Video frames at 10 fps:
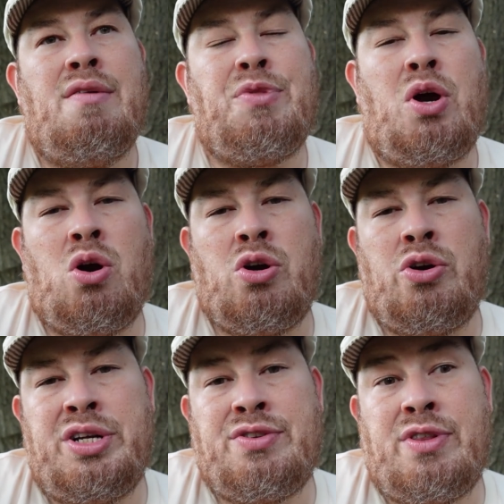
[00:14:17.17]
the harder
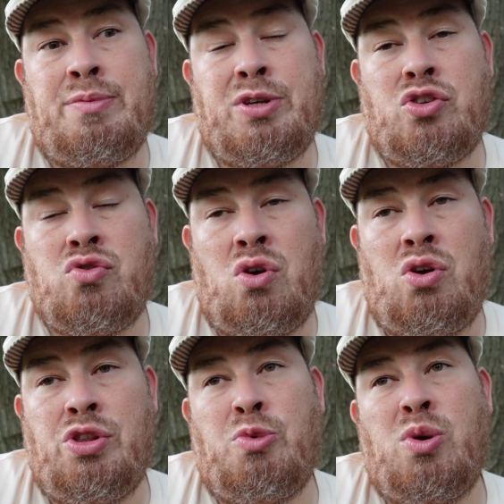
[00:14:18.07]
it is for them to
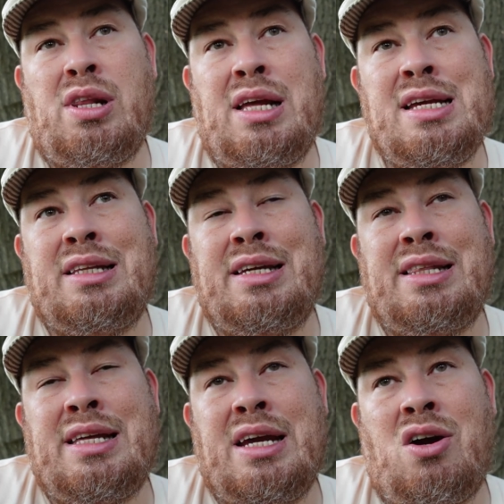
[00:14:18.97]
control, the more likely
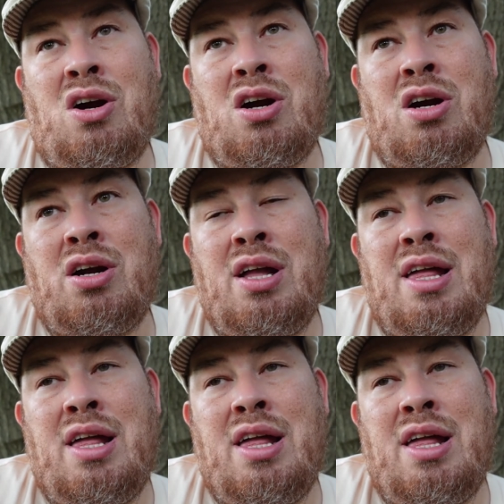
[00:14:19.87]
they are